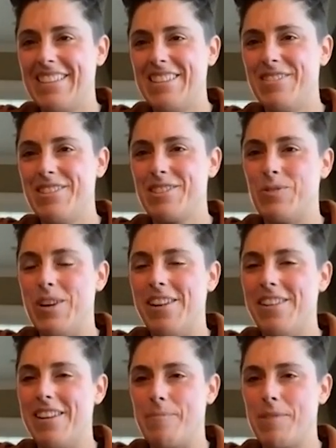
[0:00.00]
You as
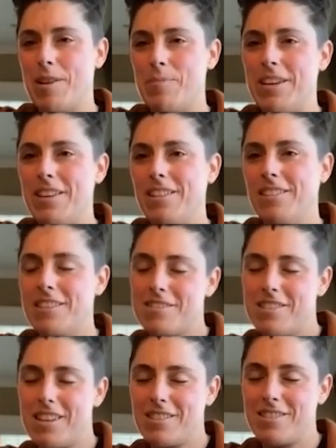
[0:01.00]
well. And I'm going to be
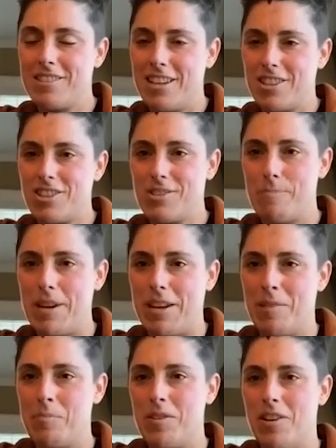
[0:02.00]
listening / meeting
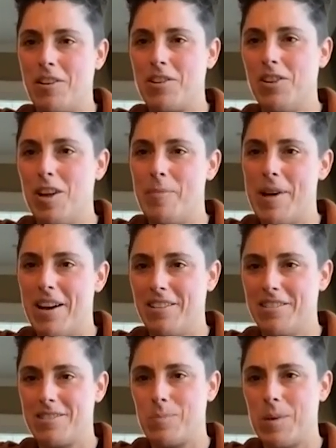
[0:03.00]
up with y'all in
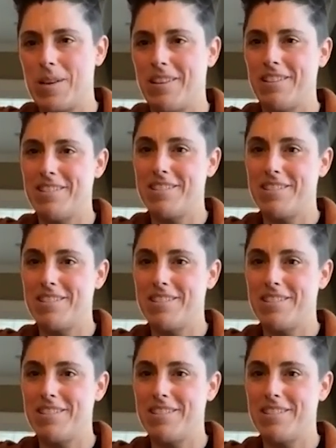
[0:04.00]
Clubhouse because.